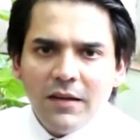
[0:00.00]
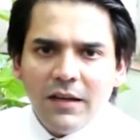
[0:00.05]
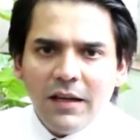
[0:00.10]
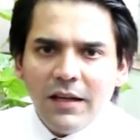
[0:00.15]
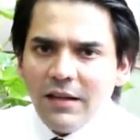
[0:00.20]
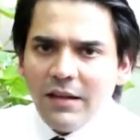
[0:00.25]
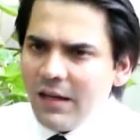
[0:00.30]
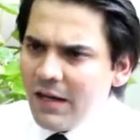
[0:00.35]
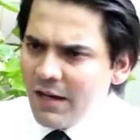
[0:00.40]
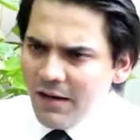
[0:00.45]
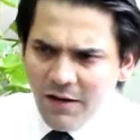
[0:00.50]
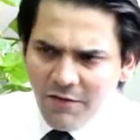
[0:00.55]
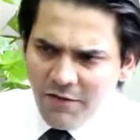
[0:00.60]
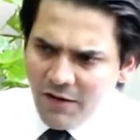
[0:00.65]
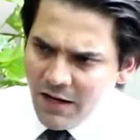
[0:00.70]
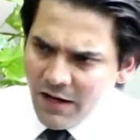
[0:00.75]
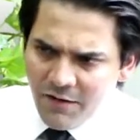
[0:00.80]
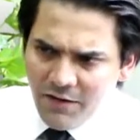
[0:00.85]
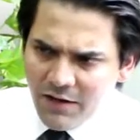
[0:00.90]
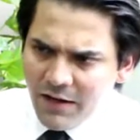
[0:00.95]
And they
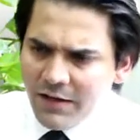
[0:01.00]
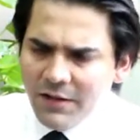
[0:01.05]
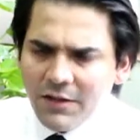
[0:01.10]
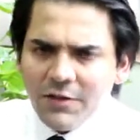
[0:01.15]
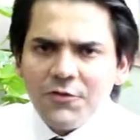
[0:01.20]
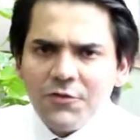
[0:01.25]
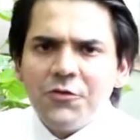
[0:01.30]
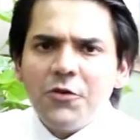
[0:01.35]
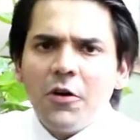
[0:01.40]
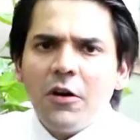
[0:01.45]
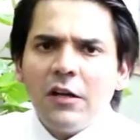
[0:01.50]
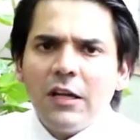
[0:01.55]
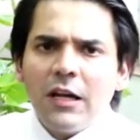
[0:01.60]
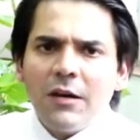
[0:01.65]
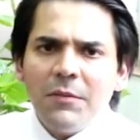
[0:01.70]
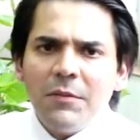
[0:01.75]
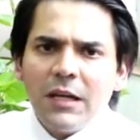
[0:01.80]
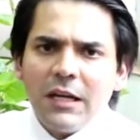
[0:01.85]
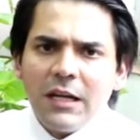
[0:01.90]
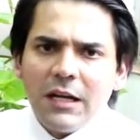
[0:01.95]
never let this
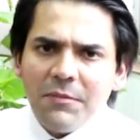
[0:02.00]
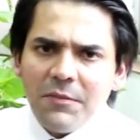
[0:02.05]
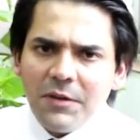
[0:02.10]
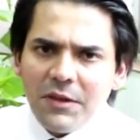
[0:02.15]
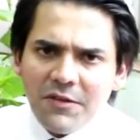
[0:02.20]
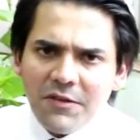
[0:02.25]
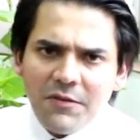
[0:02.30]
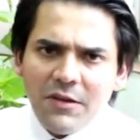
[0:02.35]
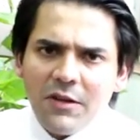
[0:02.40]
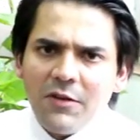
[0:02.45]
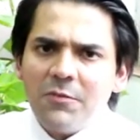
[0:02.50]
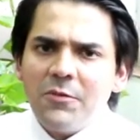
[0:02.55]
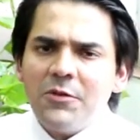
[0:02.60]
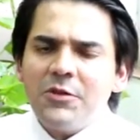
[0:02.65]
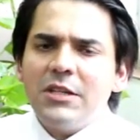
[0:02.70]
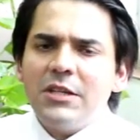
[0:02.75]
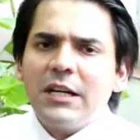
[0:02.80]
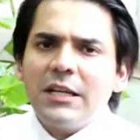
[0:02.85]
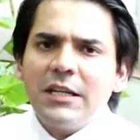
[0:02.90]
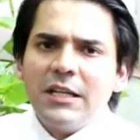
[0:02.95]
shortcoming come in the way of
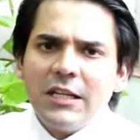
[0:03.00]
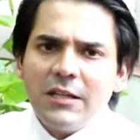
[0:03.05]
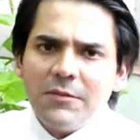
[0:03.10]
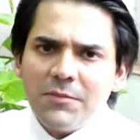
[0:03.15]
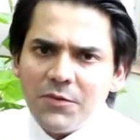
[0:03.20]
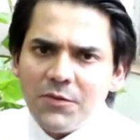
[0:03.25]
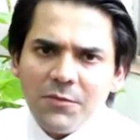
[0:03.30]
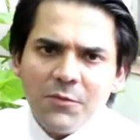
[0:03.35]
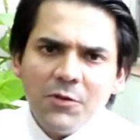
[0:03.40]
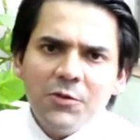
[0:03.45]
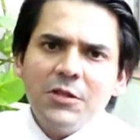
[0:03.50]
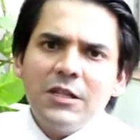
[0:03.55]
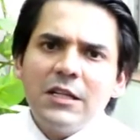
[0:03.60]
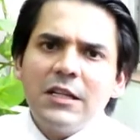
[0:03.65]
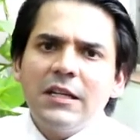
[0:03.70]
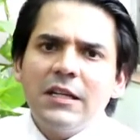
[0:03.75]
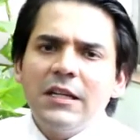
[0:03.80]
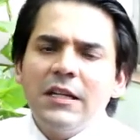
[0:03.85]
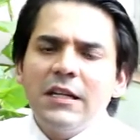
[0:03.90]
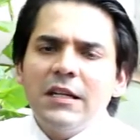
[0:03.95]
protecting and
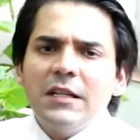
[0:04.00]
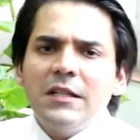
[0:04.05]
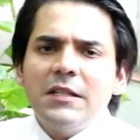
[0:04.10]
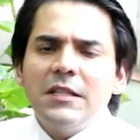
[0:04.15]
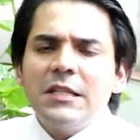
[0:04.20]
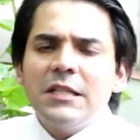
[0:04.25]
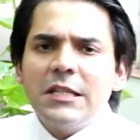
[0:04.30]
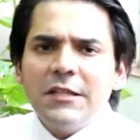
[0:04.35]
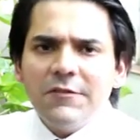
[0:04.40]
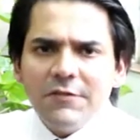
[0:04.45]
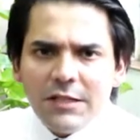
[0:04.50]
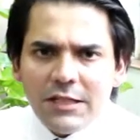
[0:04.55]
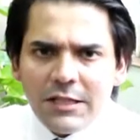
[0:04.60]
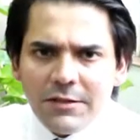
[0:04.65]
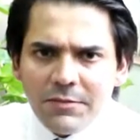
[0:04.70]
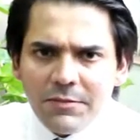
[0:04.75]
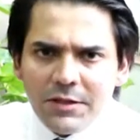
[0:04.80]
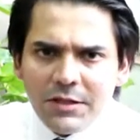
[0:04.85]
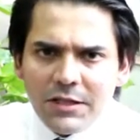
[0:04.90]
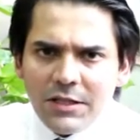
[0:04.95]
promoting the civil
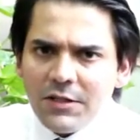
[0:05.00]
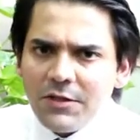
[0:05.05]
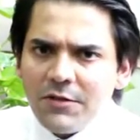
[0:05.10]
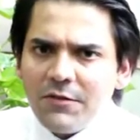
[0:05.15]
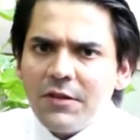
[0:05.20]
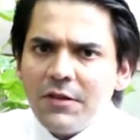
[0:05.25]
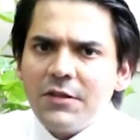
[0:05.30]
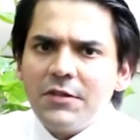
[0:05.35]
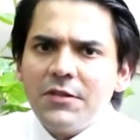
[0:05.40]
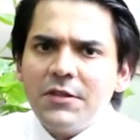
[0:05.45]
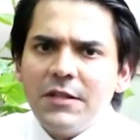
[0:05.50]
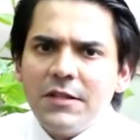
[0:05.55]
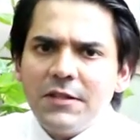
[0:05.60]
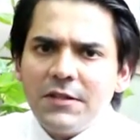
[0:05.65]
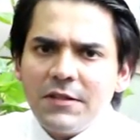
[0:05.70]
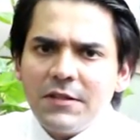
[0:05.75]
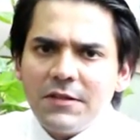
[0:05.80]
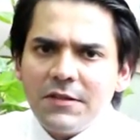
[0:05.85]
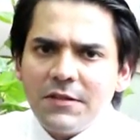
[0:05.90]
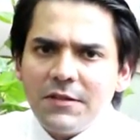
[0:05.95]
liberties of their
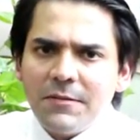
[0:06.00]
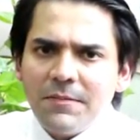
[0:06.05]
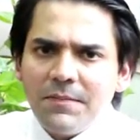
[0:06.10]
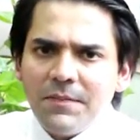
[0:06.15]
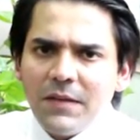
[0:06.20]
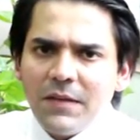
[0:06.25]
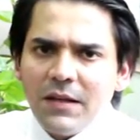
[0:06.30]
citizens.